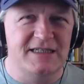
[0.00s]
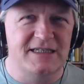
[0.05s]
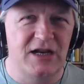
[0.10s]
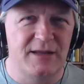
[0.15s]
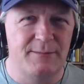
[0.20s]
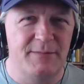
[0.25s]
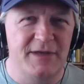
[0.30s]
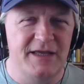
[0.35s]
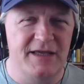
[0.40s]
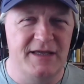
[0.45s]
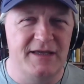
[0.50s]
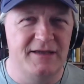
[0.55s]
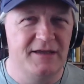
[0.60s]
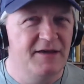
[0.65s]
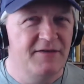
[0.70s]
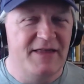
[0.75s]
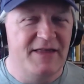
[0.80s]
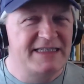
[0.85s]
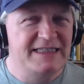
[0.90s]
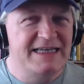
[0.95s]
going to be
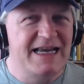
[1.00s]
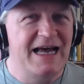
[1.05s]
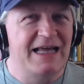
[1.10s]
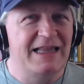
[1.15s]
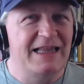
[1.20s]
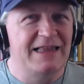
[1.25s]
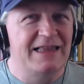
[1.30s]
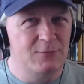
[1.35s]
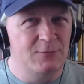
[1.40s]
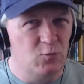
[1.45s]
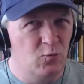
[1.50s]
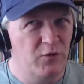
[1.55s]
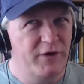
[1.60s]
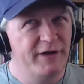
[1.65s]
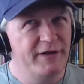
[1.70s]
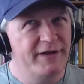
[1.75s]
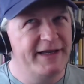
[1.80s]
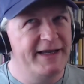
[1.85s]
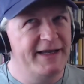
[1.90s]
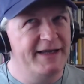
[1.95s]
that's not
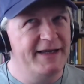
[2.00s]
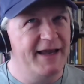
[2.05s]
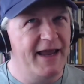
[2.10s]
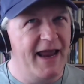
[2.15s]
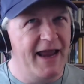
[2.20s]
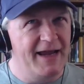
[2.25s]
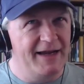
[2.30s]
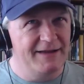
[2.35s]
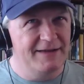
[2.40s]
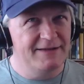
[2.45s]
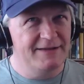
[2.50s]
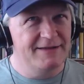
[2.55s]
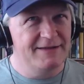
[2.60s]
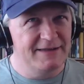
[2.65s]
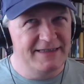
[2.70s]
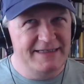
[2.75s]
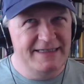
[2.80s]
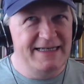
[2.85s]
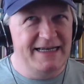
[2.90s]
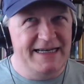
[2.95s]
really eh,
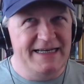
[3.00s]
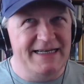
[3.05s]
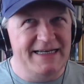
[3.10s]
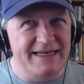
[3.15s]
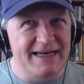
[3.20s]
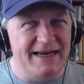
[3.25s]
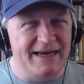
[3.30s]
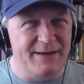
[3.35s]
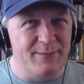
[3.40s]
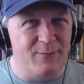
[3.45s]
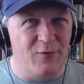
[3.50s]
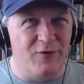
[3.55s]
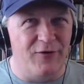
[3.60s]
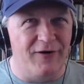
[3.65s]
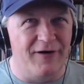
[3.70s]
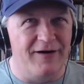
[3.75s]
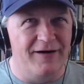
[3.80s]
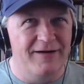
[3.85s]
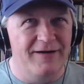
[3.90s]
needed anymore.